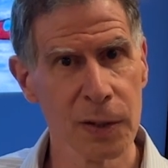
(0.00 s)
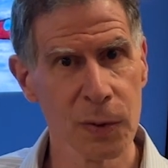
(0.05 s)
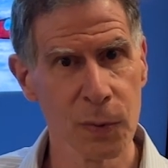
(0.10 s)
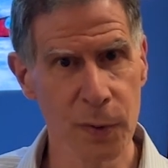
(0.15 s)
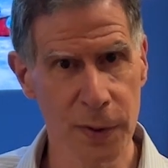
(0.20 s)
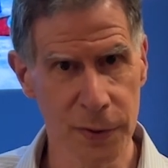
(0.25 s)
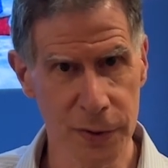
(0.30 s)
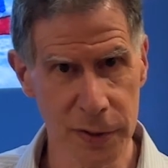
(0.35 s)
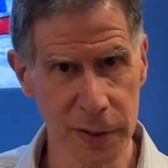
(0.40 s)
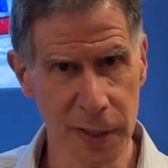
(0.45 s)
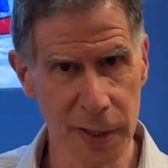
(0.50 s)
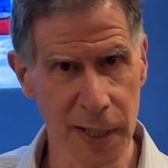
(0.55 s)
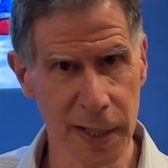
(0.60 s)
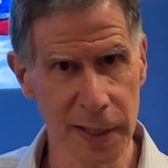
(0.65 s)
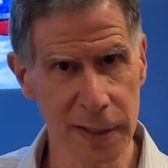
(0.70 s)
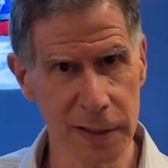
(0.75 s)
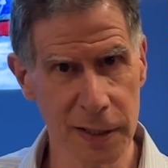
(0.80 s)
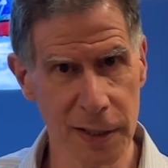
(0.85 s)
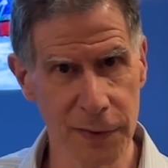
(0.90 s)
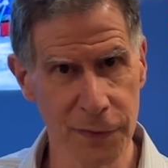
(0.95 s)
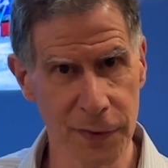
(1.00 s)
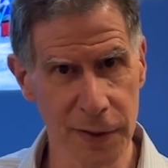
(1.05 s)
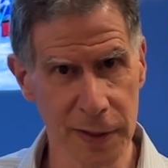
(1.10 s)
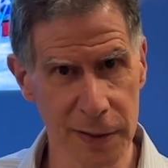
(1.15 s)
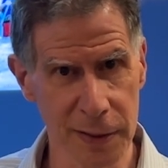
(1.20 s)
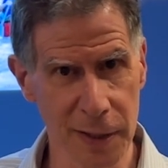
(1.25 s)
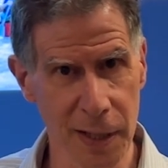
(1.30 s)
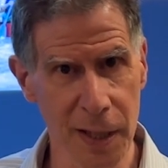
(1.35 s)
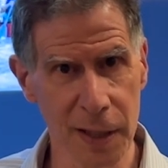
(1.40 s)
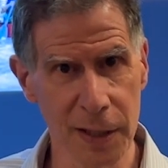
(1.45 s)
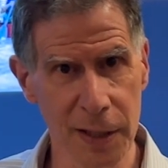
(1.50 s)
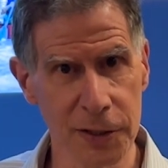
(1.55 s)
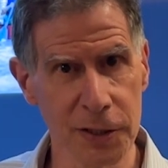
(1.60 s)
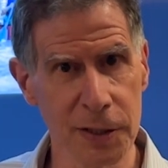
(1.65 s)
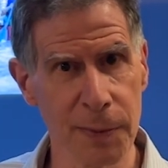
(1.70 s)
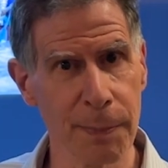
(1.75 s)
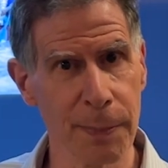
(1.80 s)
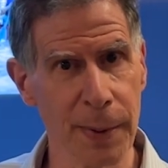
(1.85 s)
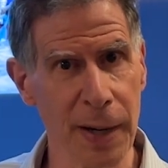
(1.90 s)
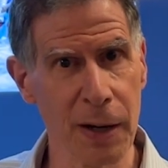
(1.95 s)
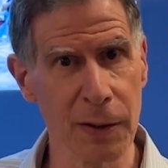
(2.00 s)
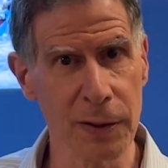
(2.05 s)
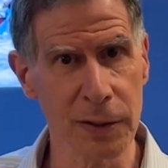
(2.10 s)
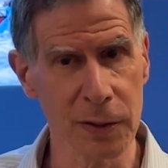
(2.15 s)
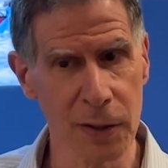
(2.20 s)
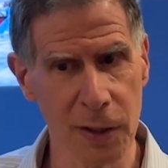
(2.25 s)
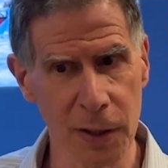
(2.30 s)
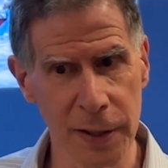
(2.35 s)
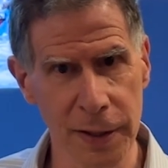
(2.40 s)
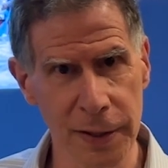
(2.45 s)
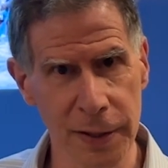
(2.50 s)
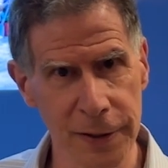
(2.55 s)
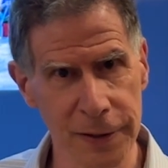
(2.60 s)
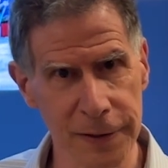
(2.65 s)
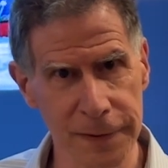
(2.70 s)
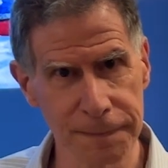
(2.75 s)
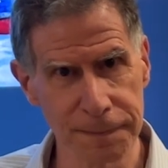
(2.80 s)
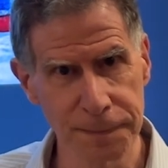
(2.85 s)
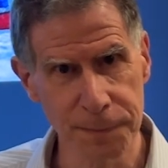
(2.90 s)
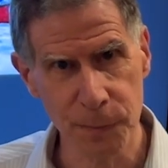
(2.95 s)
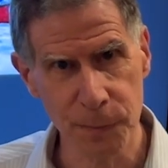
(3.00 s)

with scientific knowledge about cardio.